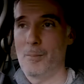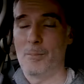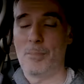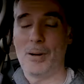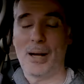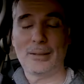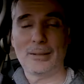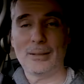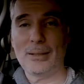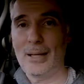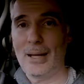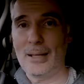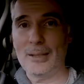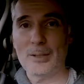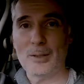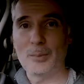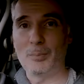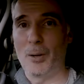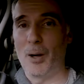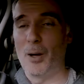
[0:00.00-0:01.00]
badly
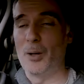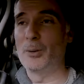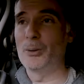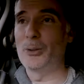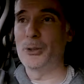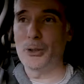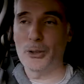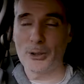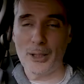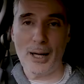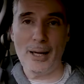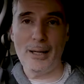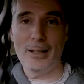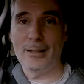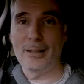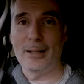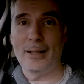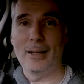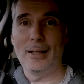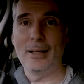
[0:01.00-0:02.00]
exposed,
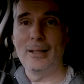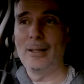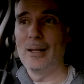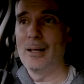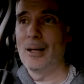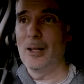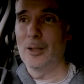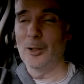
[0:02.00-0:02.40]
shaky,